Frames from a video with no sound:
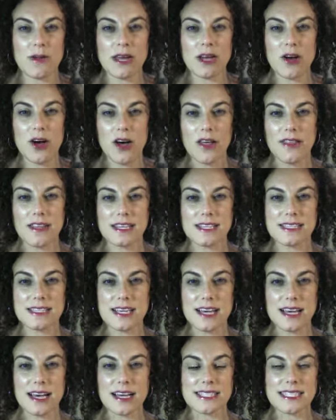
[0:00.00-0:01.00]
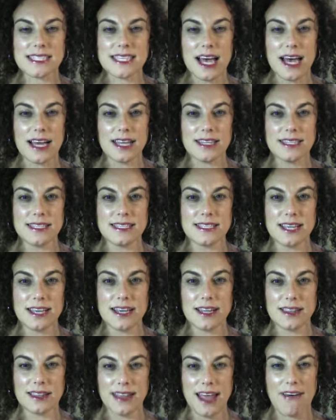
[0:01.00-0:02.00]
We call this a SUDS
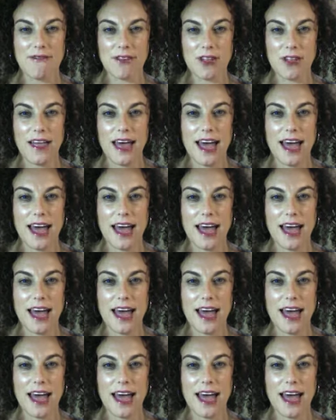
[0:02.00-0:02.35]
level,